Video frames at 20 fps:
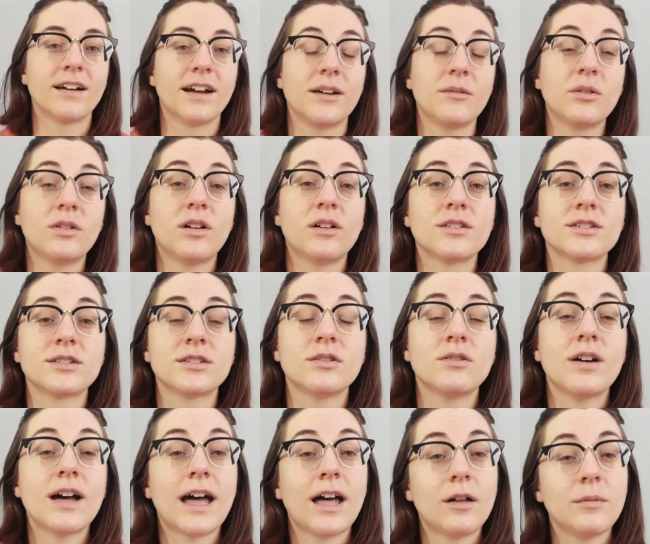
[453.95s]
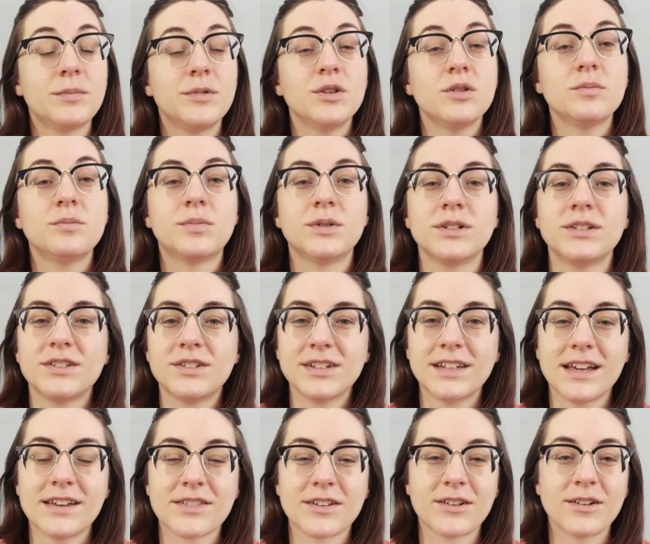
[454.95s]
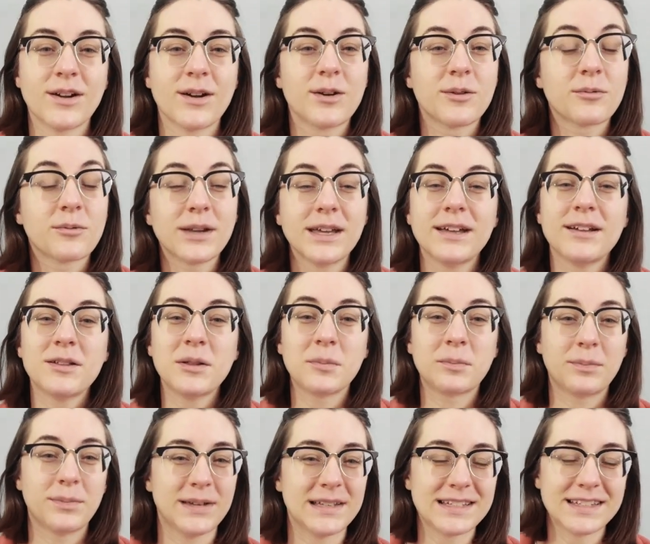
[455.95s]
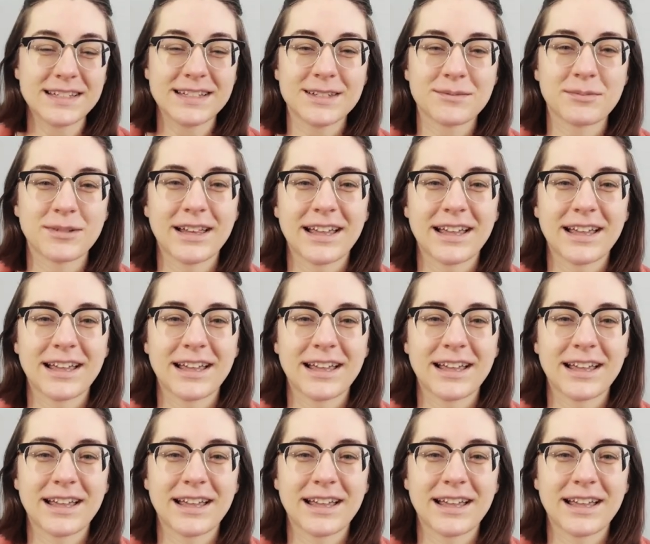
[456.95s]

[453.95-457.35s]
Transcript: I will also help you put together a real business